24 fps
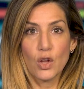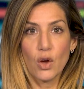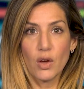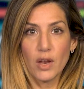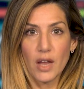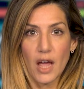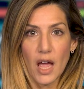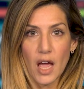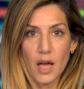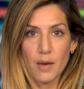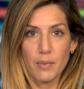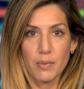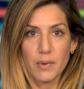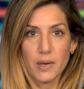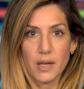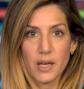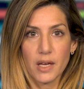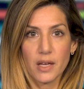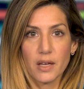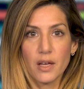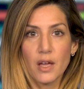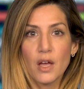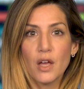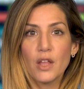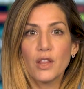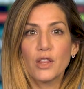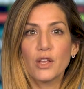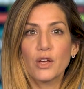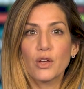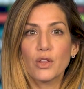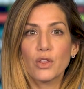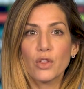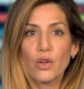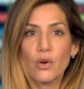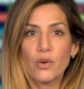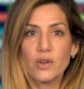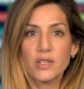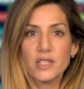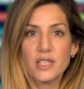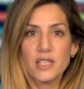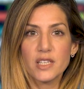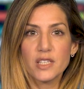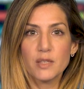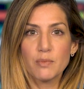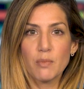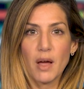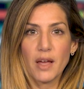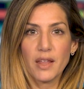not happening, the
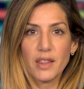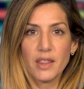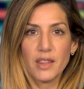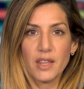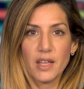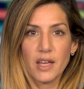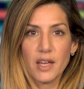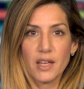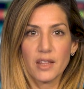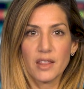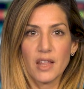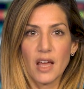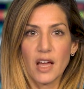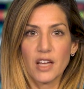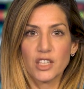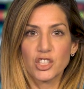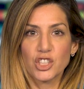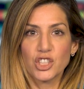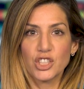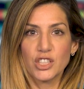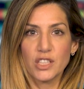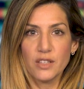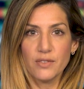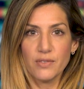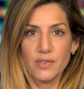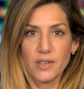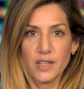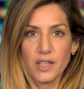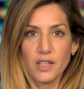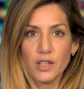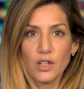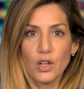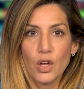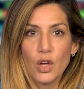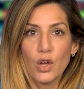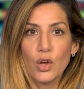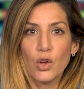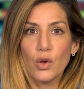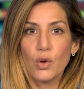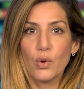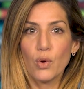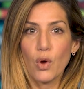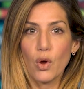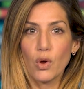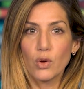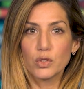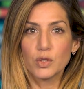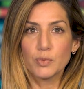authorities might think that Kinnevik,
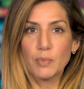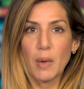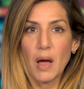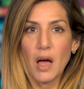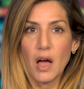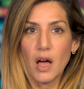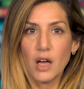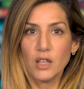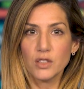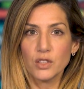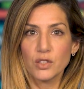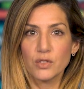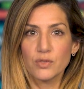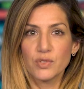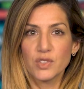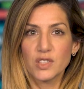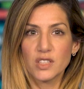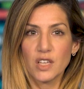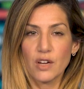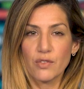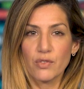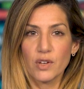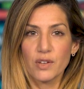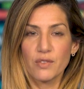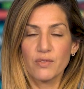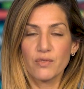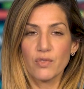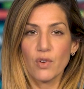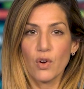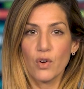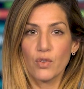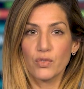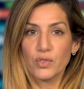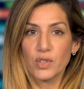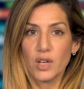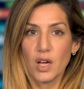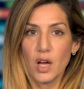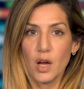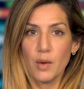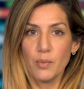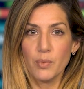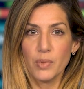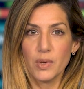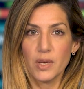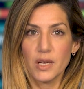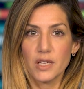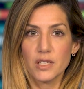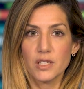who owns parts of several involved
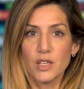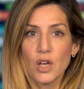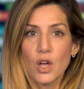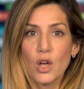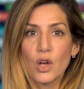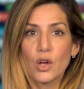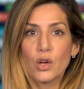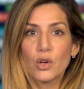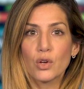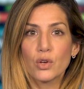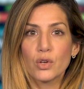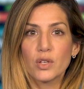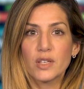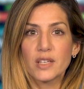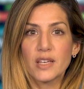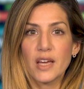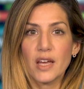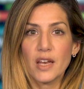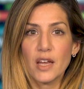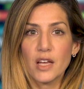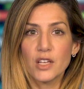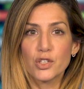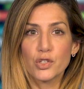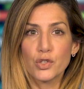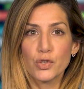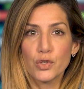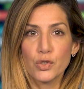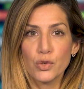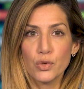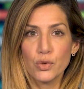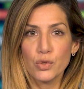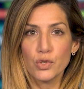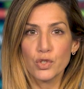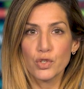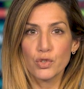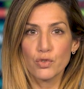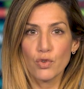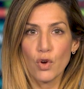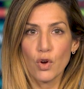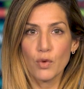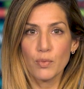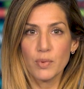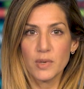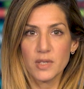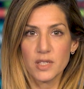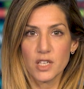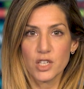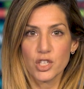companies, could get a too strong
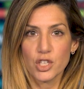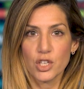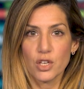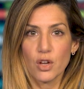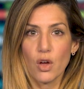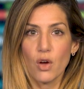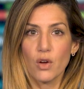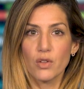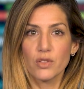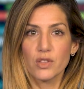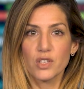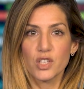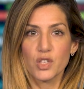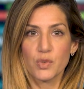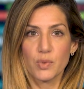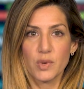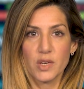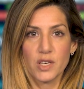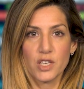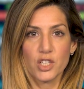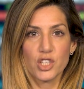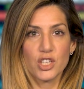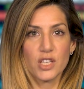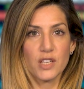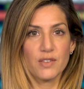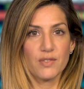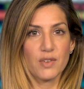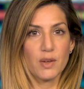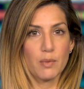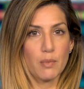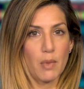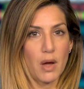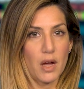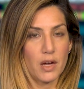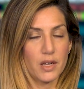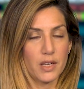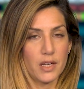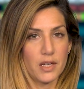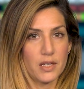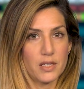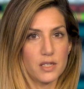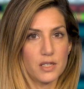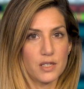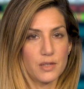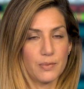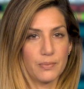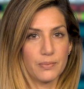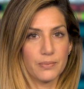position on the Swedish TV
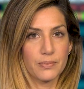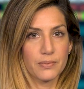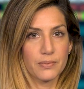market.